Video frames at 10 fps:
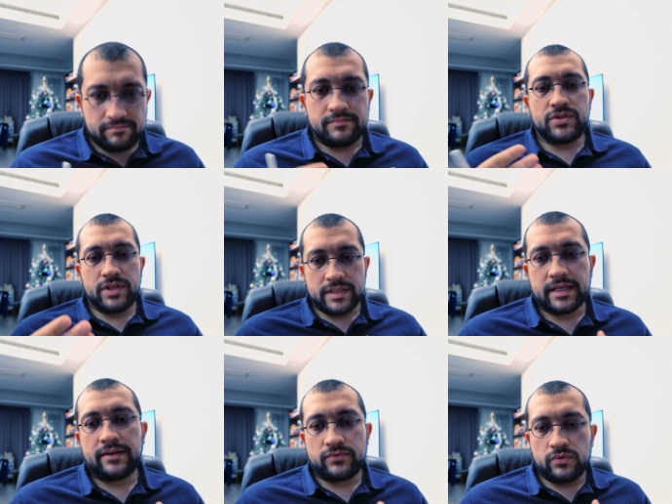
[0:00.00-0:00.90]
just
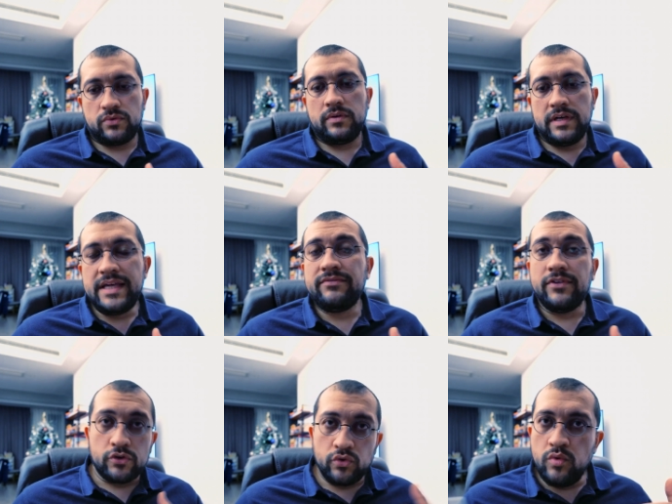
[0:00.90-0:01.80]
have to leave
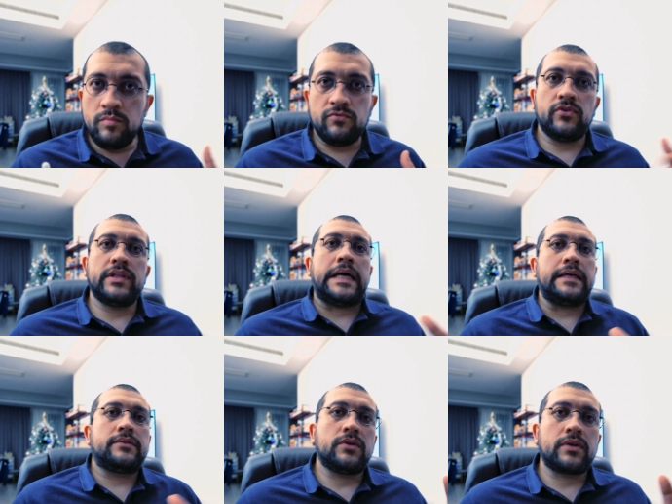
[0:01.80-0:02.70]
a room for
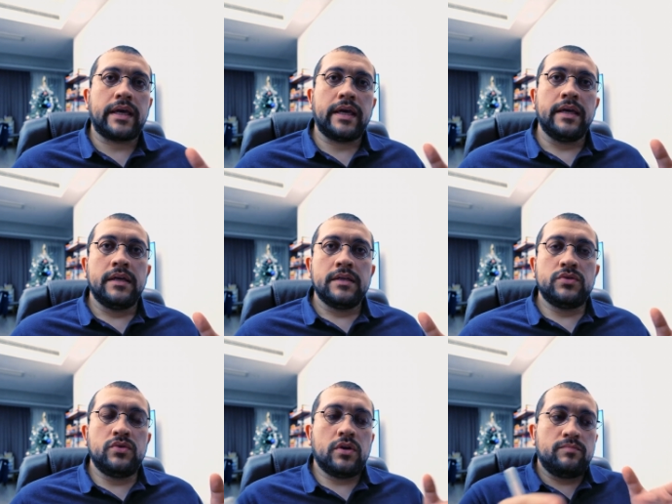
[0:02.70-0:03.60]
that. Okay,
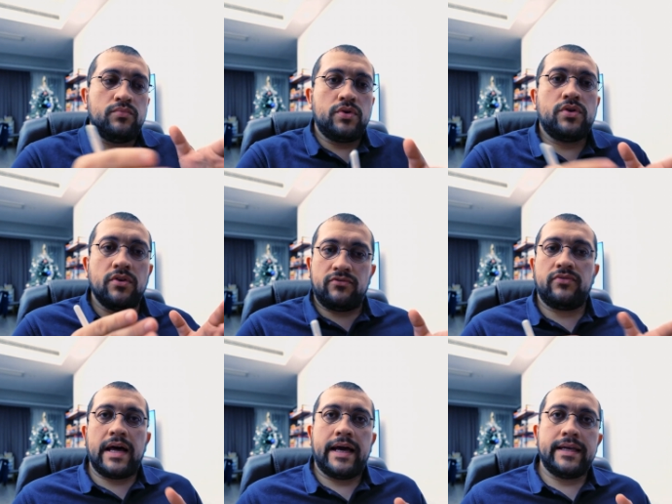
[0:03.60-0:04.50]
do not book your
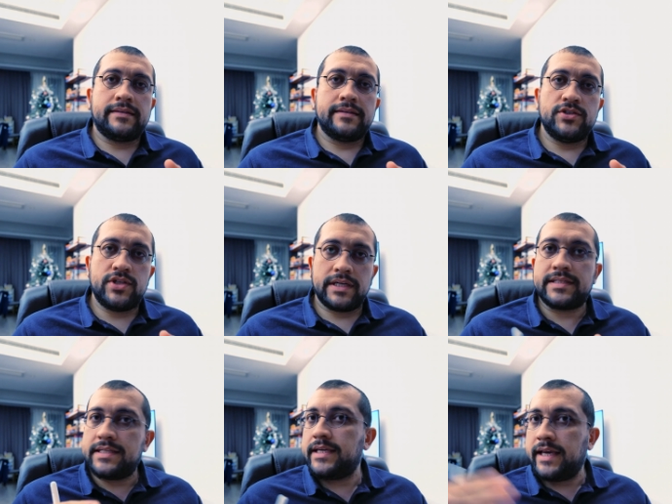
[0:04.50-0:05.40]
flight
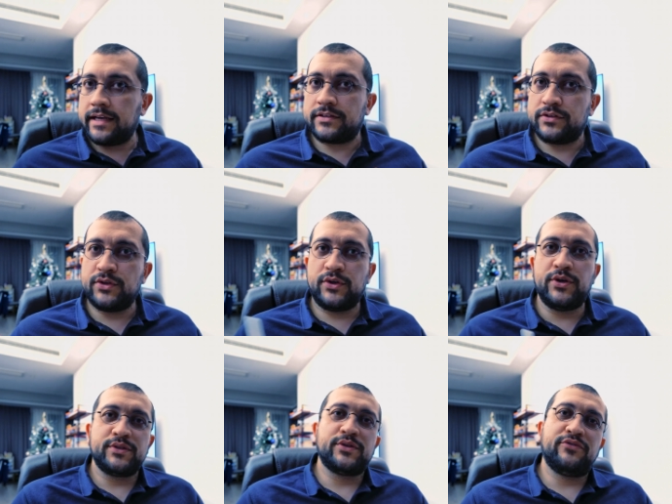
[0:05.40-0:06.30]
just yet to
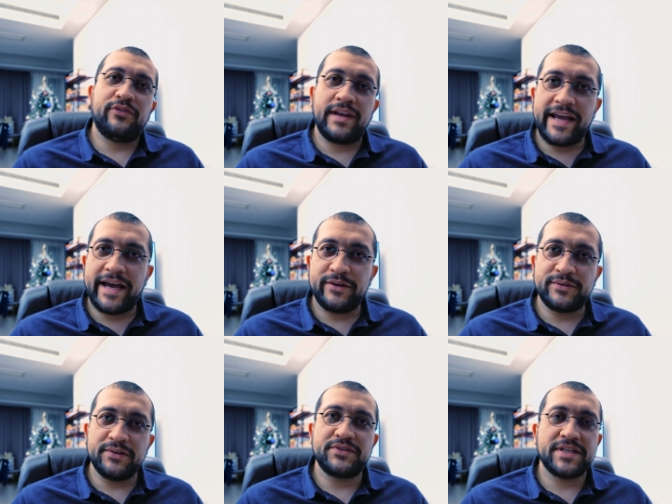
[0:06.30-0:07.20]
to fly
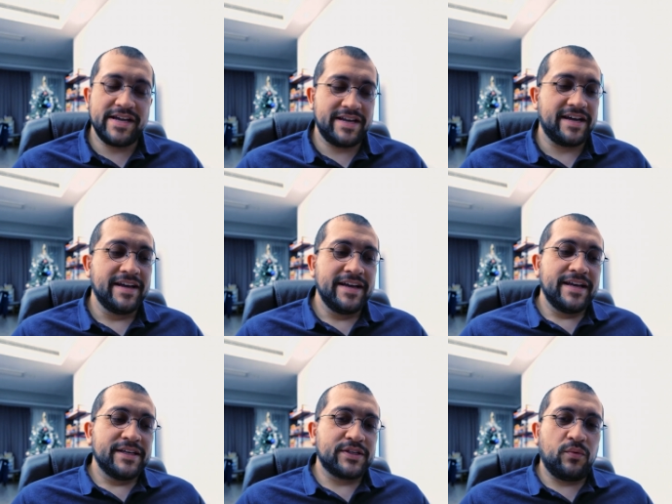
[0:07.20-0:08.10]
out of China.
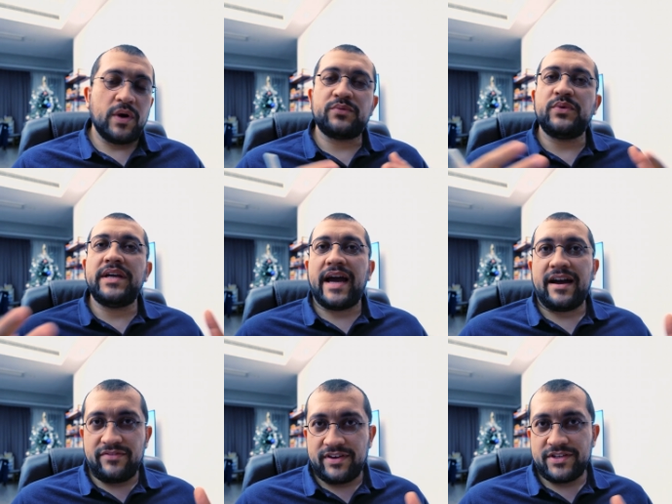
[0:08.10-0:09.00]
So what we
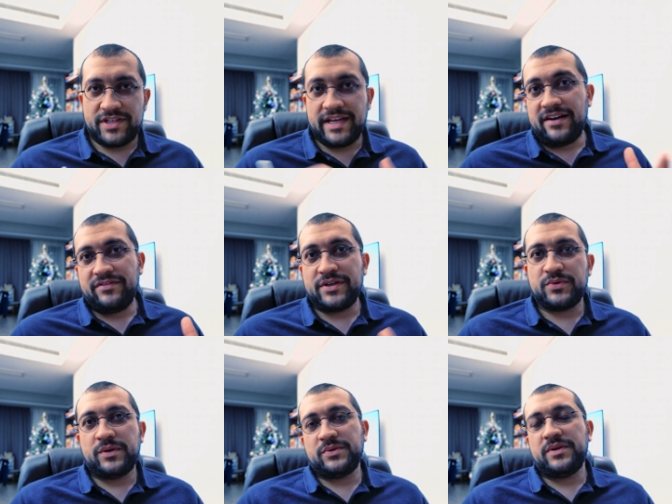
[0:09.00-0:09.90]
average, in average,
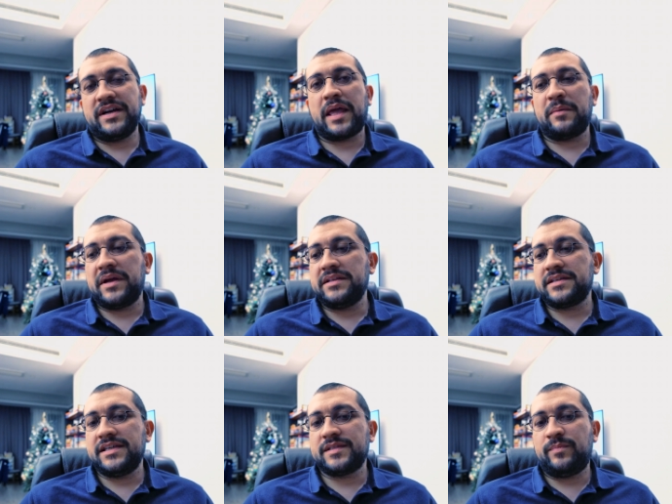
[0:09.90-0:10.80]
what we recommend
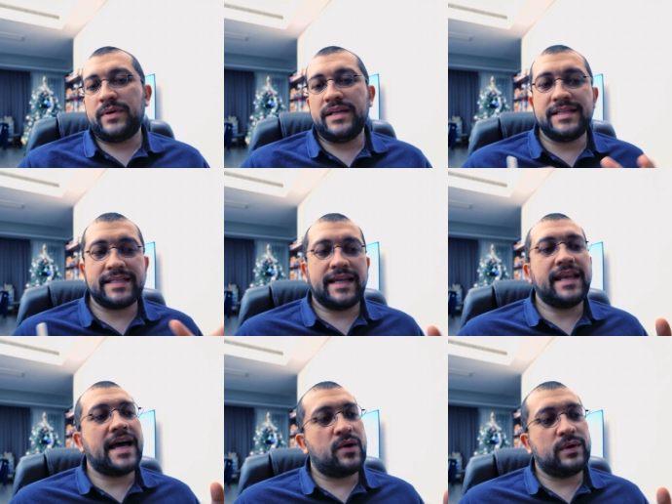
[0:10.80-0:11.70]
is please
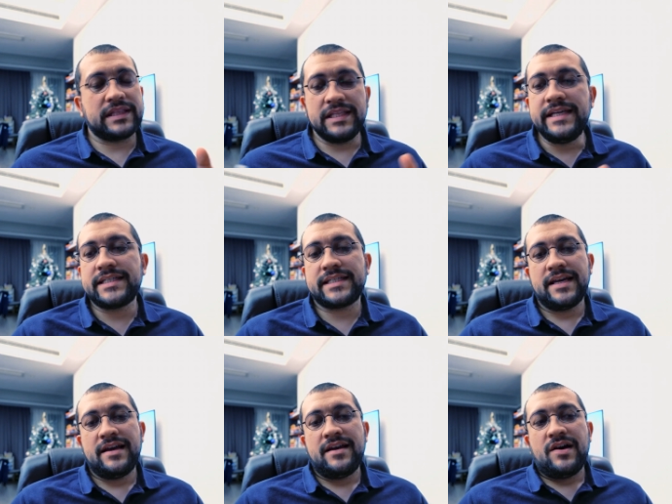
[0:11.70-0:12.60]
allow at least
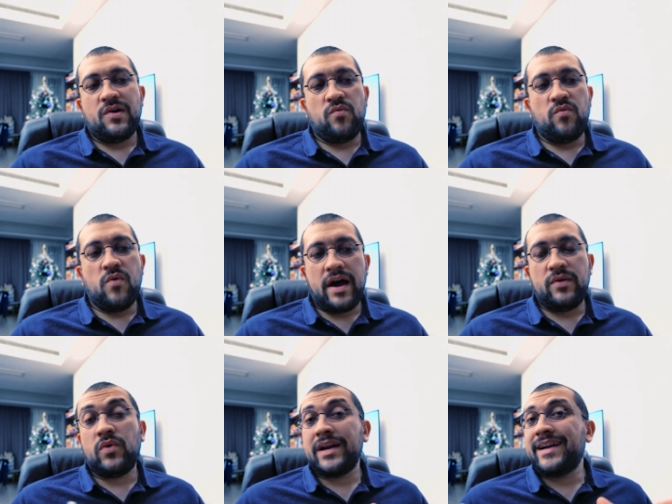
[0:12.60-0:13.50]

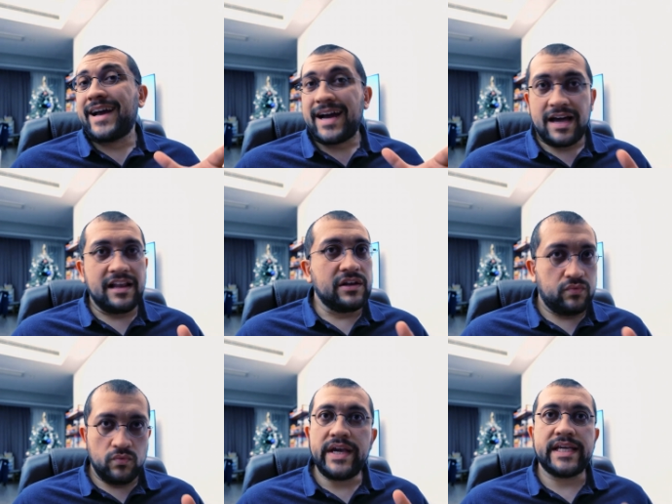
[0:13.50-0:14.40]

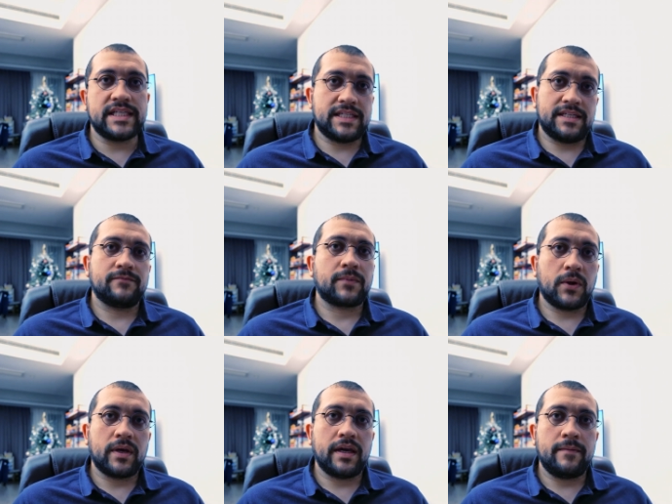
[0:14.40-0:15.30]
1.5 weeks.
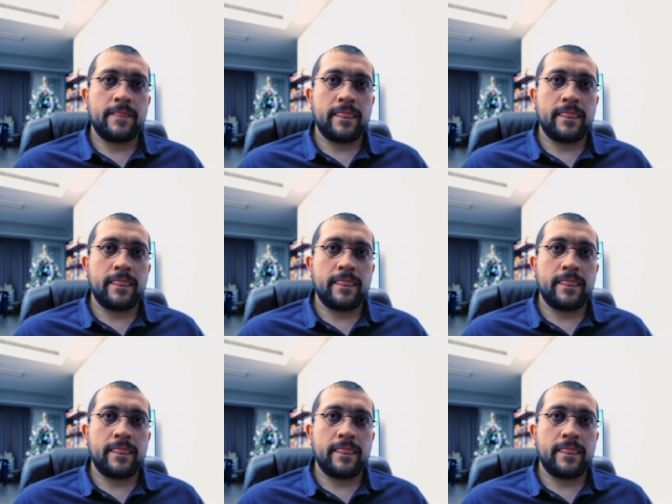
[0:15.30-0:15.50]
Okay,